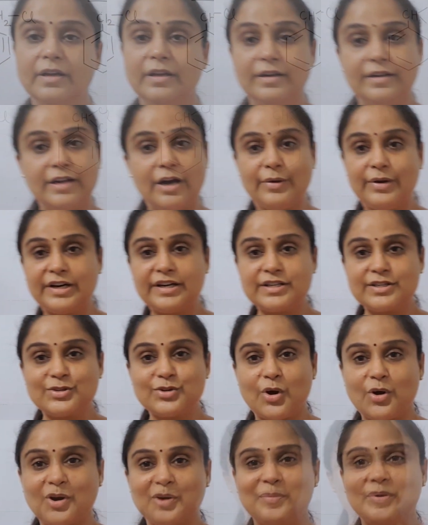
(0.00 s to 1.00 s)
Now let us
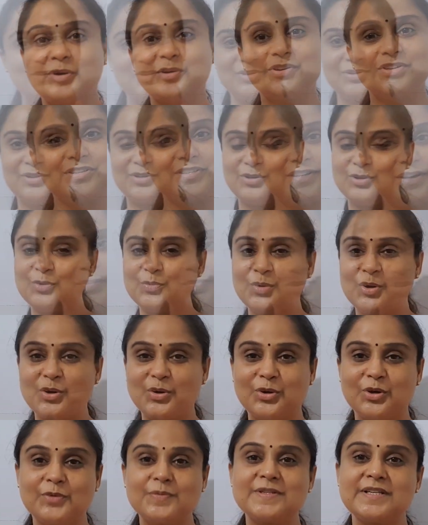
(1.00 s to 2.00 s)
talk about two more
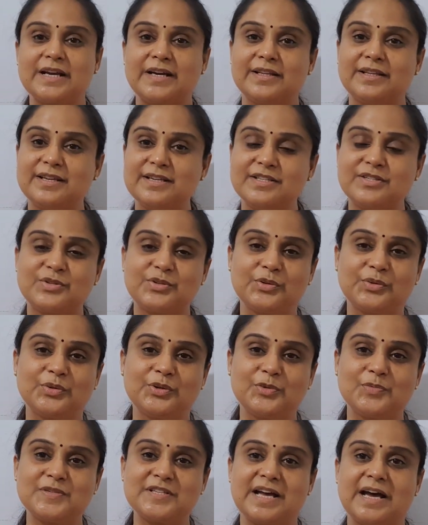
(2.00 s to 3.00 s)
groups, and these two
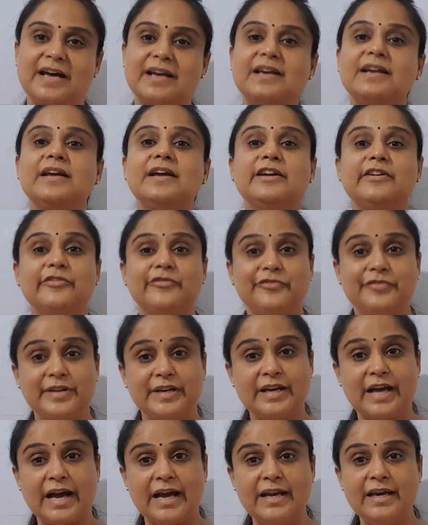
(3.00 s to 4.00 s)
groups are
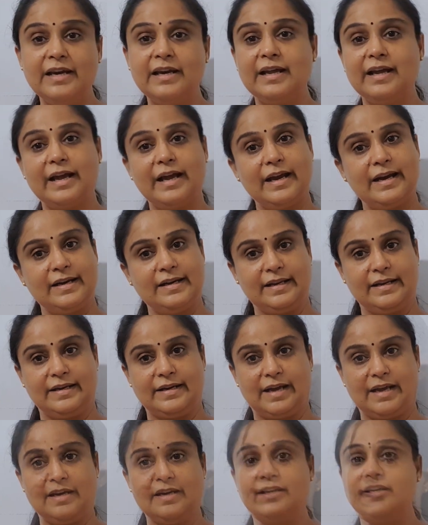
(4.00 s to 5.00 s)
phenyl and
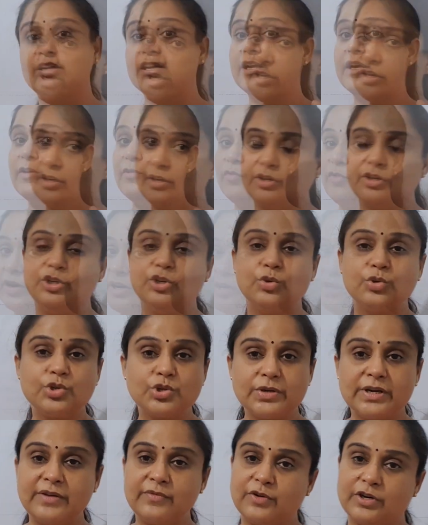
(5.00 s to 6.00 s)
aryl.
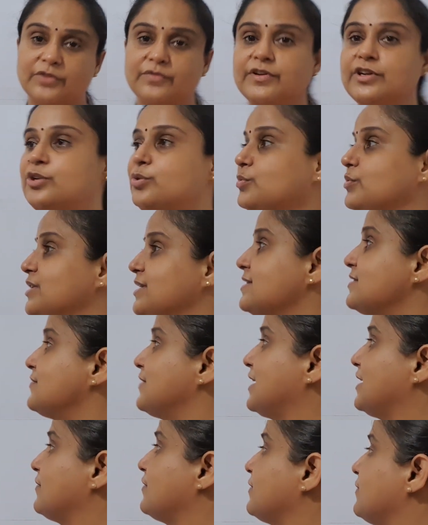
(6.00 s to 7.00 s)
Usually what we do is,
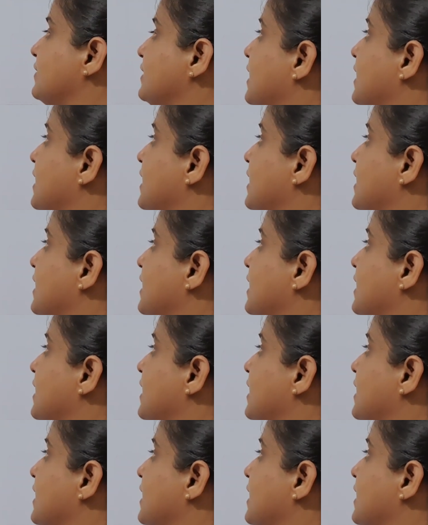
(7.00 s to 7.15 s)
whenever we